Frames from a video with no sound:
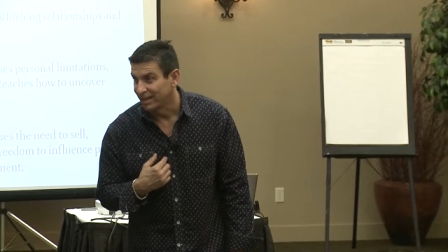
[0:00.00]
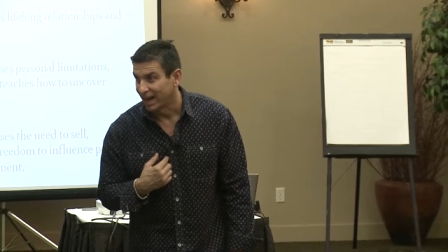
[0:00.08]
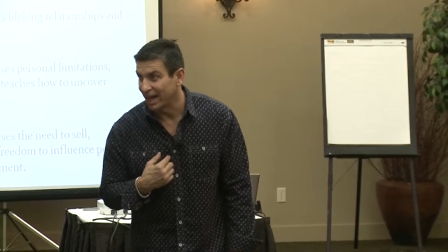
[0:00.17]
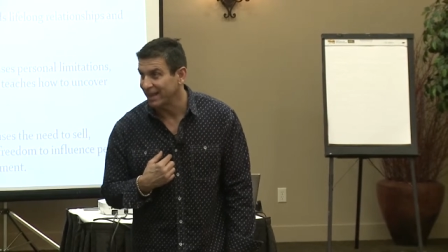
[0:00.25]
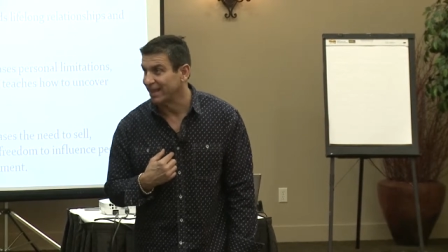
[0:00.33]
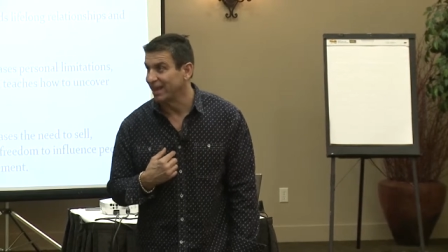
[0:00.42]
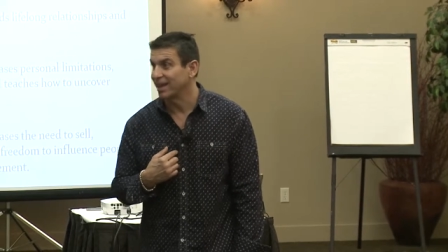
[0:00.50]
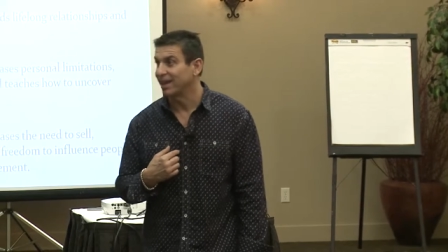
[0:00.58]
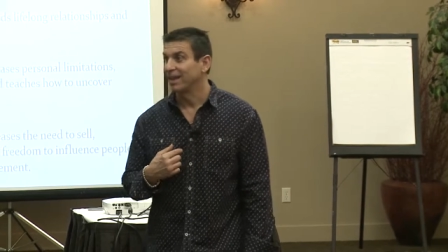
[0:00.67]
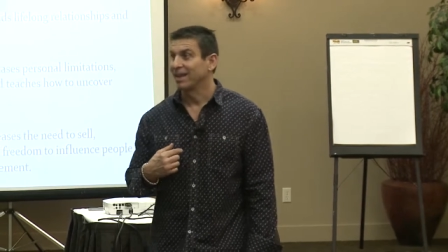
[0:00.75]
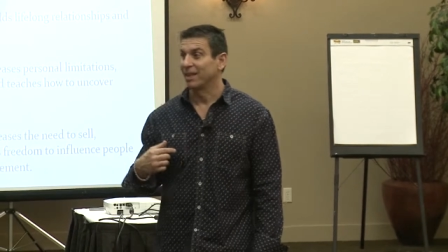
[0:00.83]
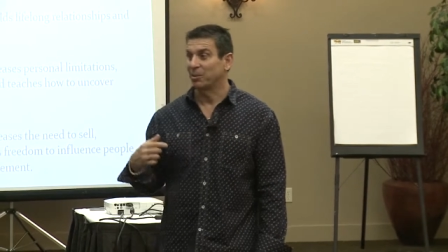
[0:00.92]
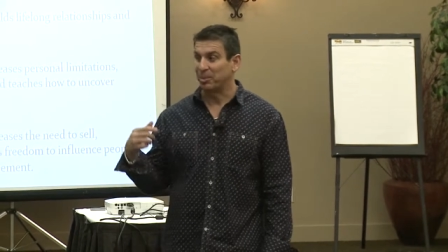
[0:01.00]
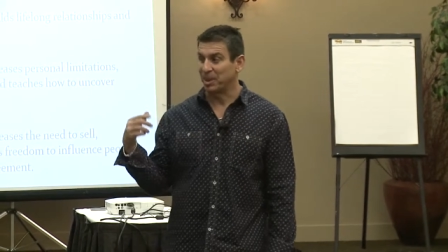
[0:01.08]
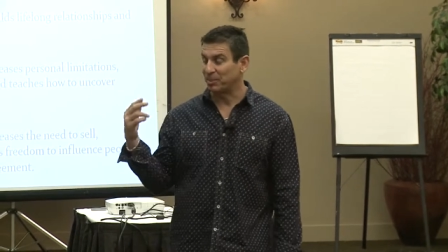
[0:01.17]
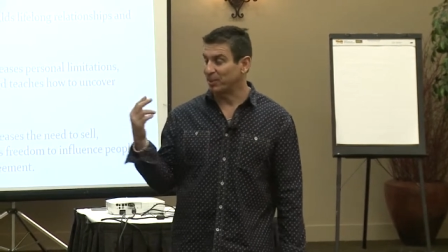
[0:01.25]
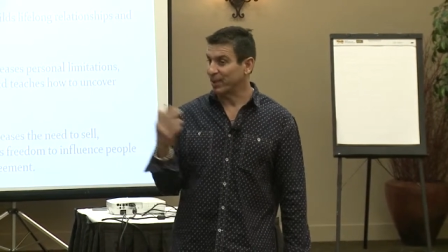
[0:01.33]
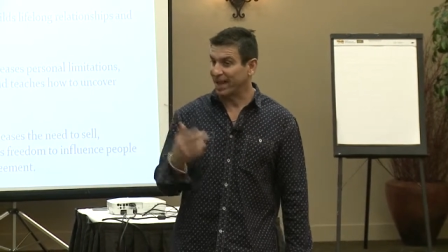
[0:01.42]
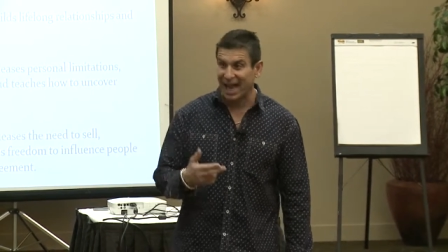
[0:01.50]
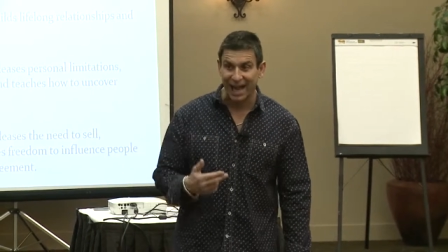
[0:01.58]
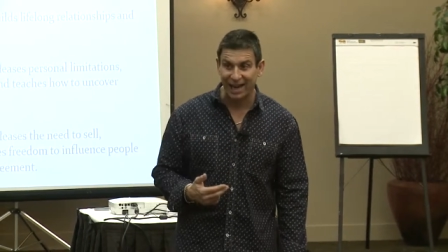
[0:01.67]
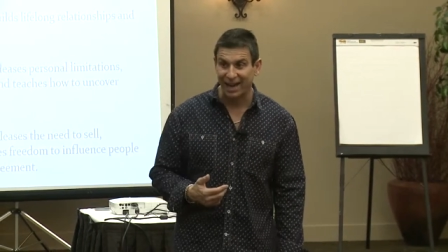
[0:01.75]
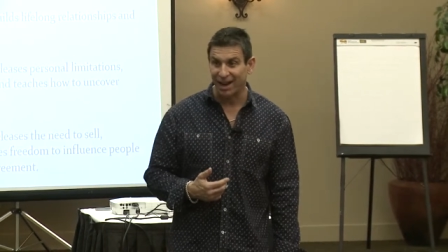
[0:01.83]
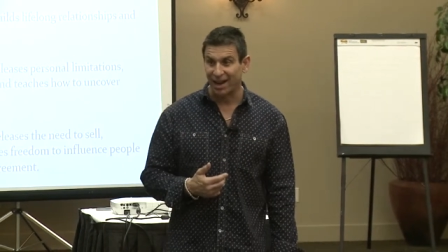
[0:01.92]
I think that people get
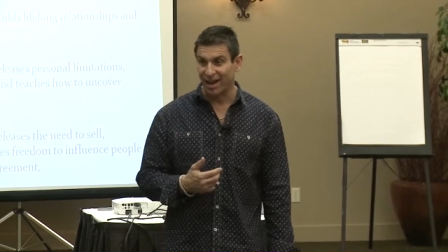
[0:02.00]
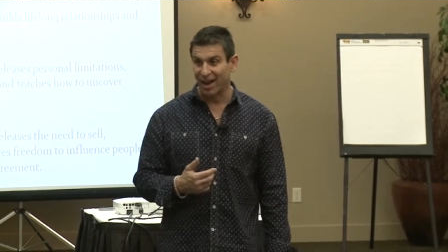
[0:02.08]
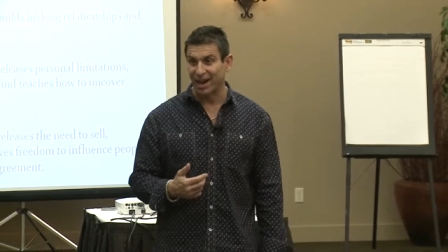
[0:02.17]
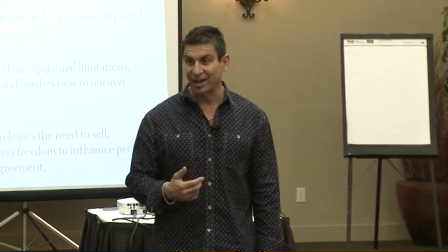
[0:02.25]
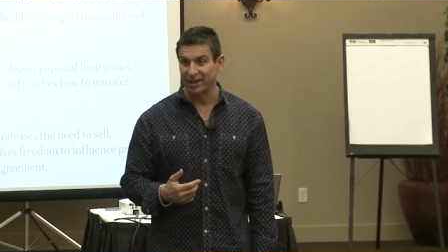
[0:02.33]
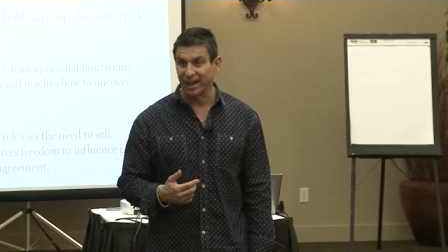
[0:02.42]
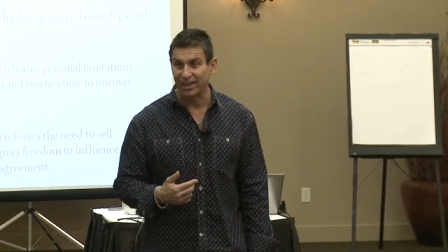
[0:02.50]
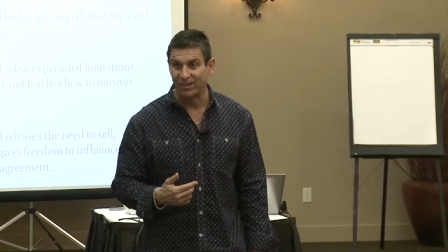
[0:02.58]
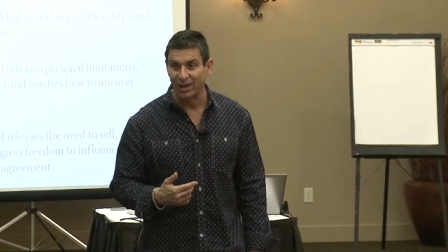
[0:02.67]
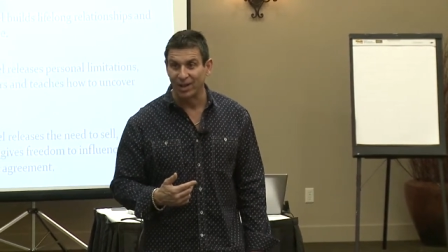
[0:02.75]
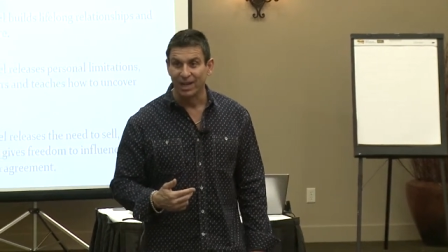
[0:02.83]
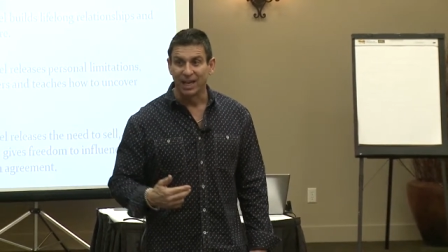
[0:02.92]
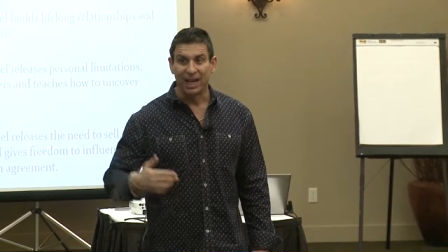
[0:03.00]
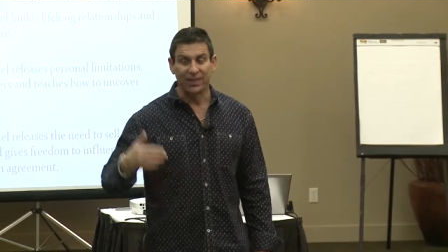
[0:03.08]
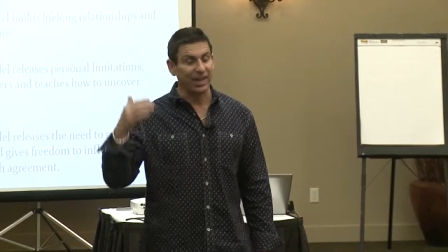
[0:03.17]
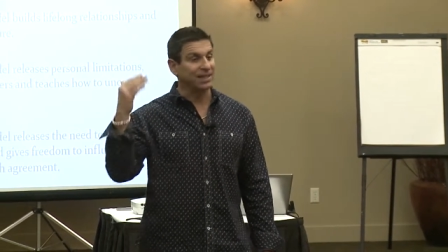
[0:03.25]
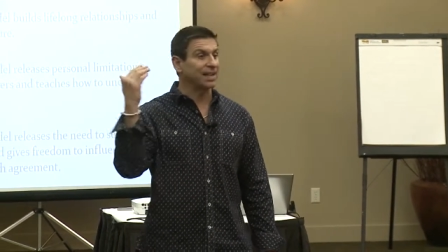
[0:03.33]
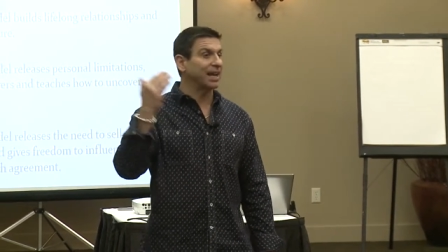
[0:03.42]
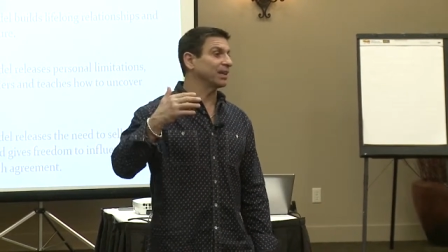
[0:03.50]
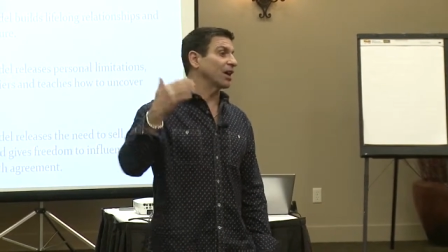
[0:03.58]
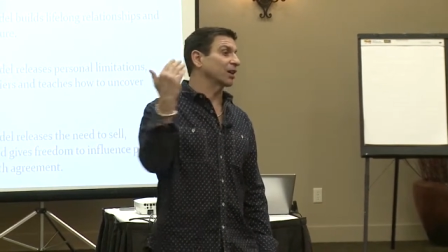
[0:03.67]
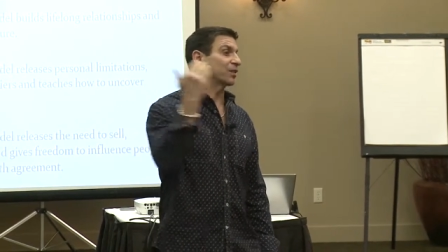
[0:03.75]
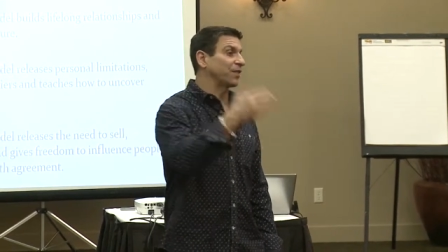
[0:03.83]
it on a higher level and they say, Dr.